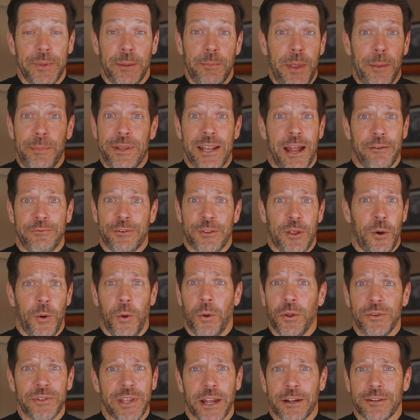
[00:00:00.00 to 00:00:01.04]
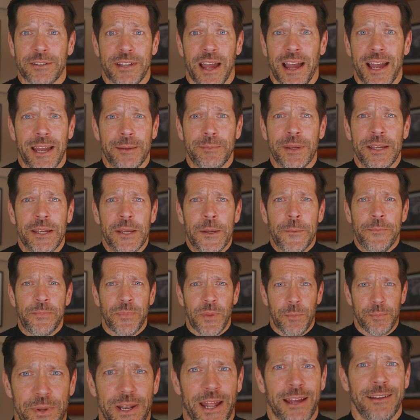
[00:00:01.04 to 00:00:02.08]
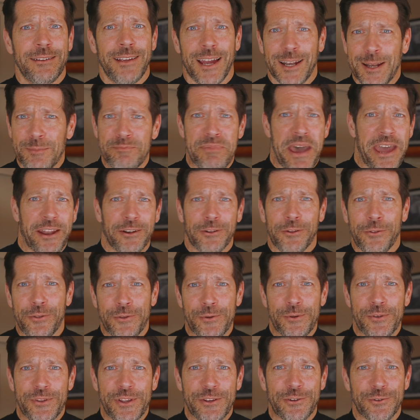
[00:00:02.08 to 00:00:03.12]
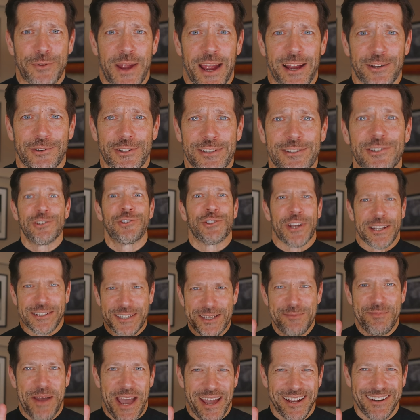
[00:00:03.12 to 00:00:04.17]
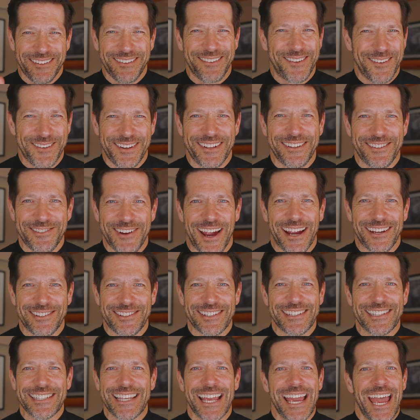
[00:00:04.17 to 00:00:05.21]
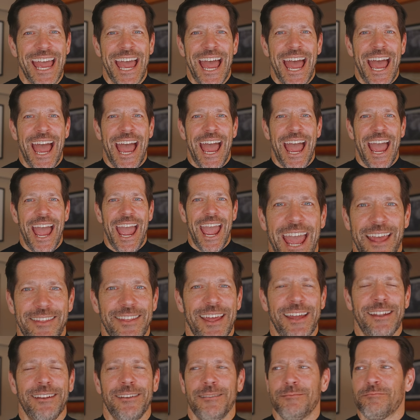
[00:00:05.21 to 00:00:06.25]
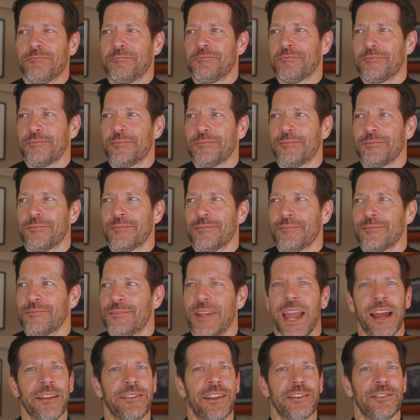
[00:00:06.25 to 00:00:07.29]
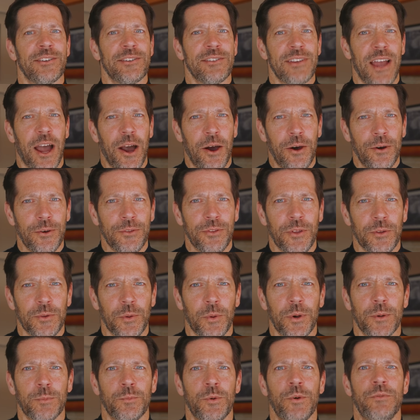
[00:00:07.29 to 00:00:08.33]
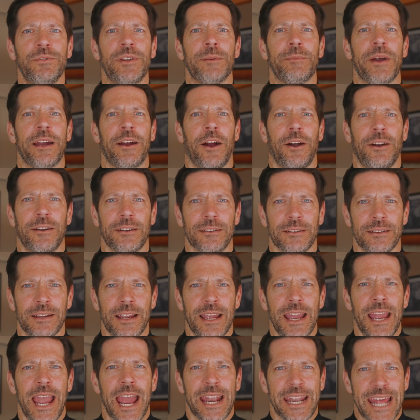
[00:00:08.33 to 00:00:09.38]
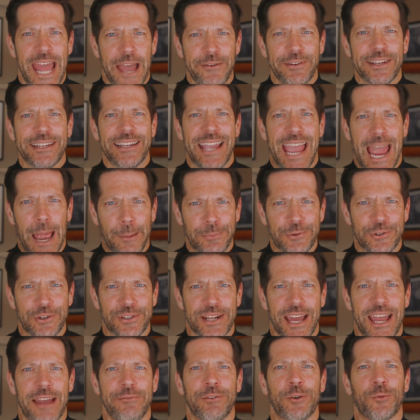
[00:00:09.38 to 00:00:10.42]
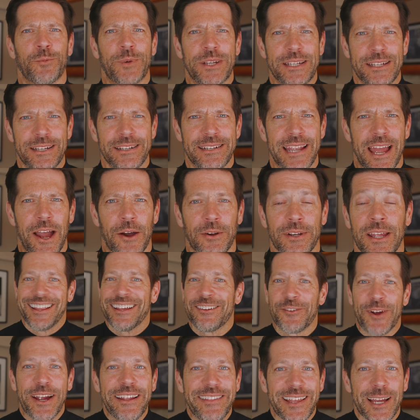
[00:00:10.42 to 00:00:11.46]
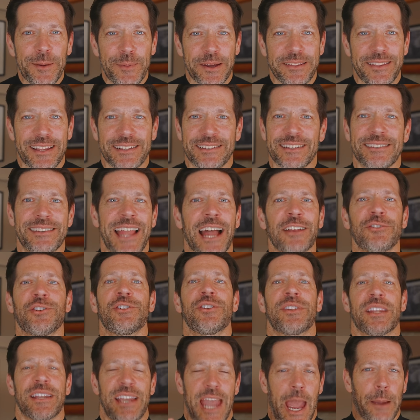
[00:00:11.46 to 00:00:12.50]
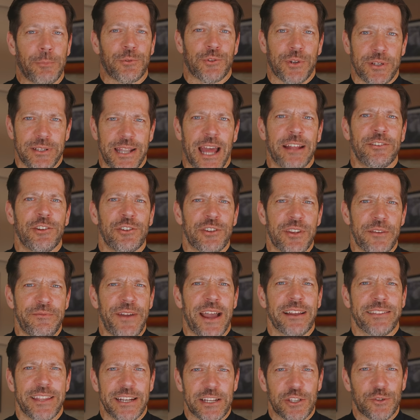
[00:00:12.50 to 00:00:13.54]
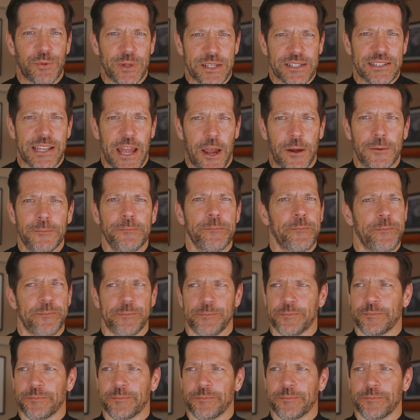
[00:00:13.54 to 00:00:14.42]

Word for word: I mean, maybe not for the whole entire time, but I kind of battled through distractions, gently battled through distractions. And then, yeah, this is how the Lord moved in my heart. And I have it captured, I have it written down. The great thing about this is not just the capturing, not just the fact that it's written down,